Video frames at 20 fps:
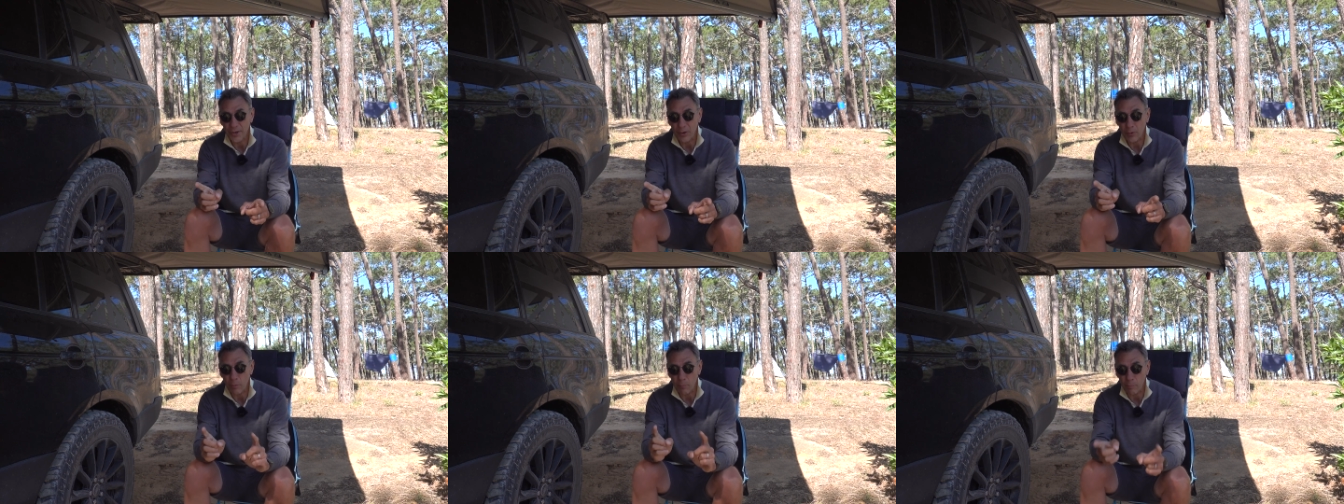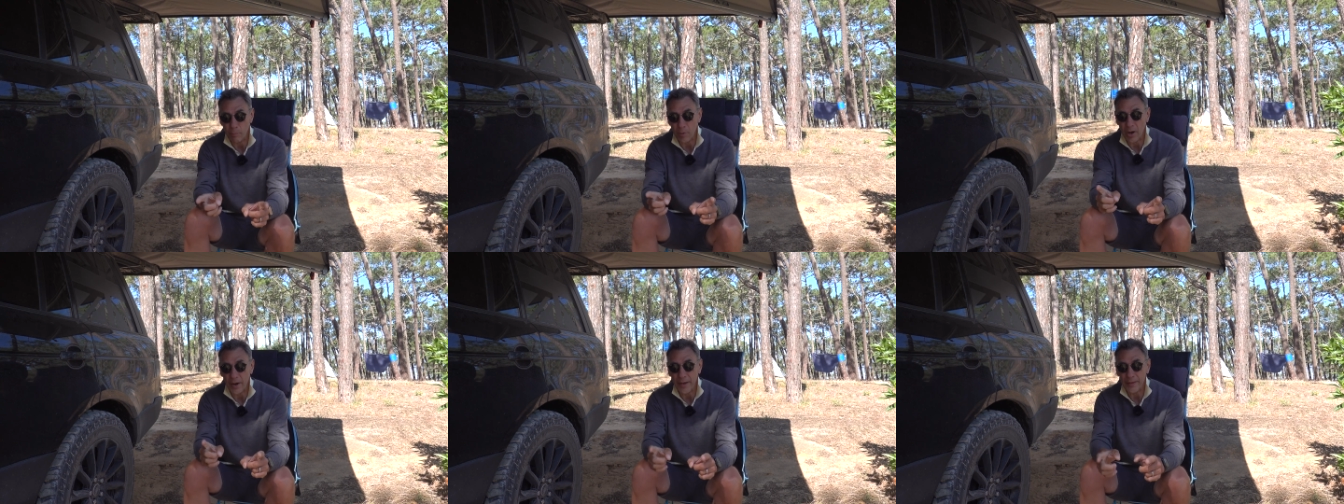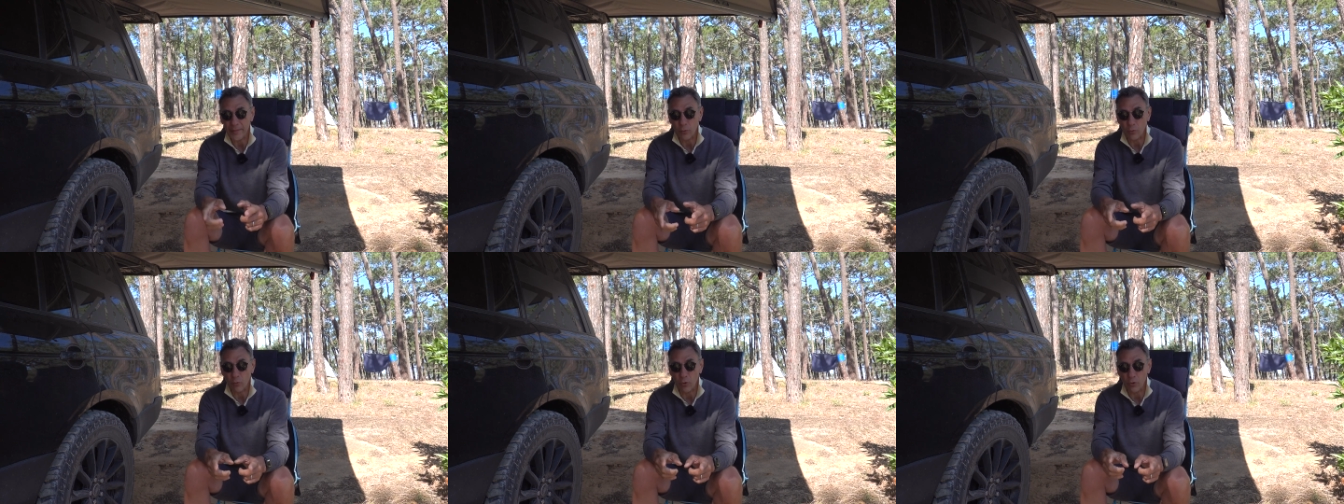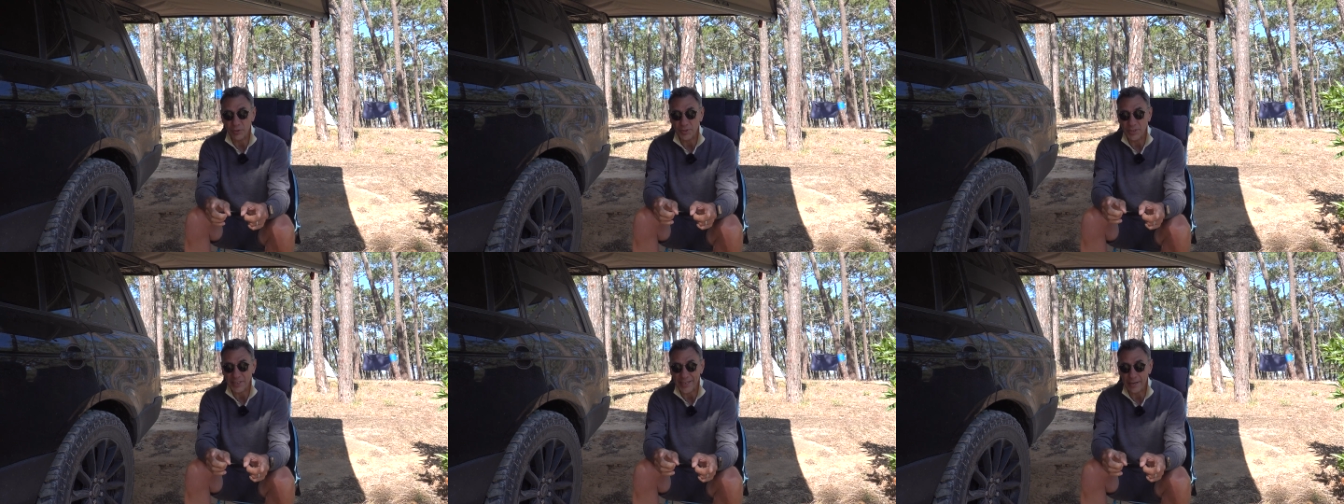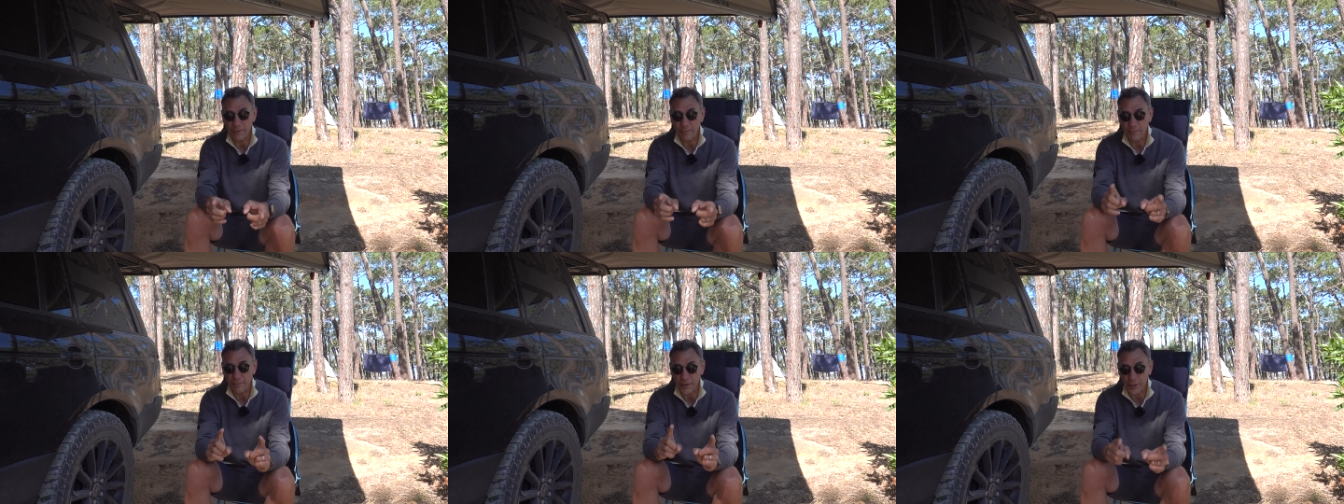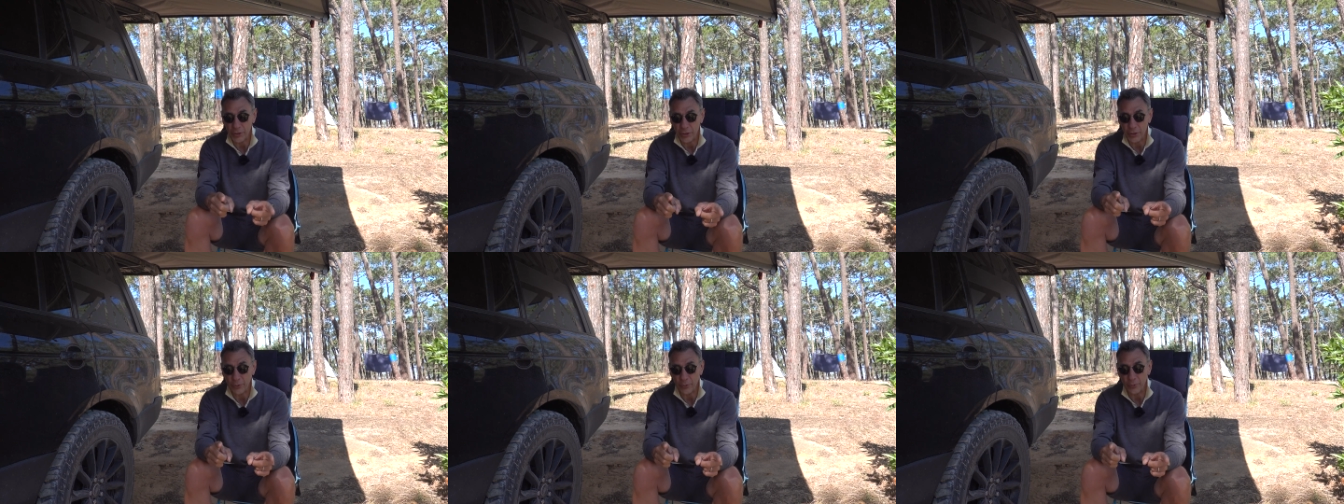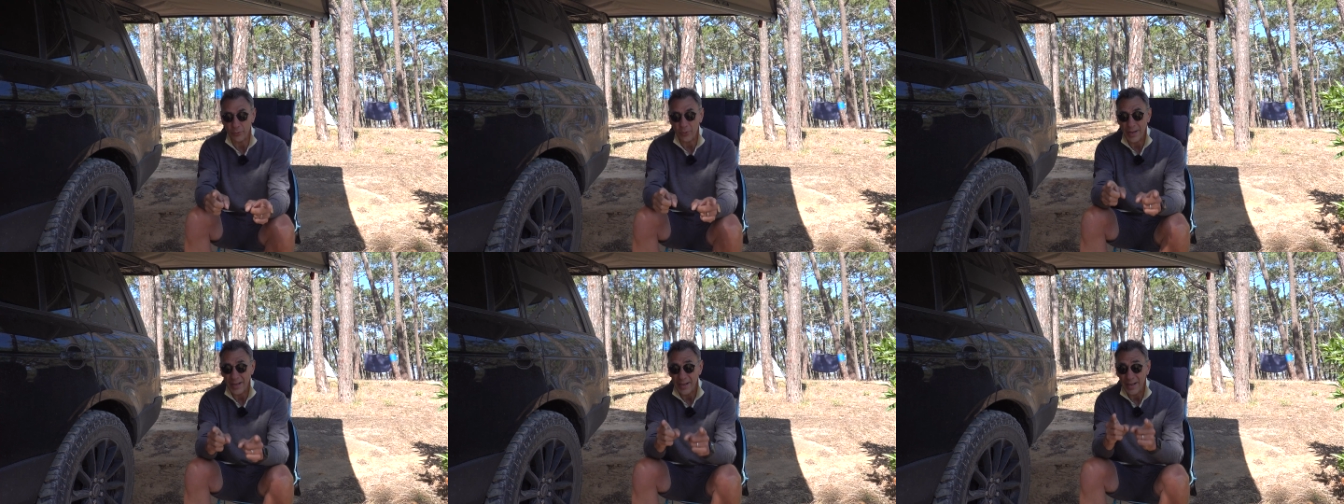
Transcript: on buying the wrong tent for you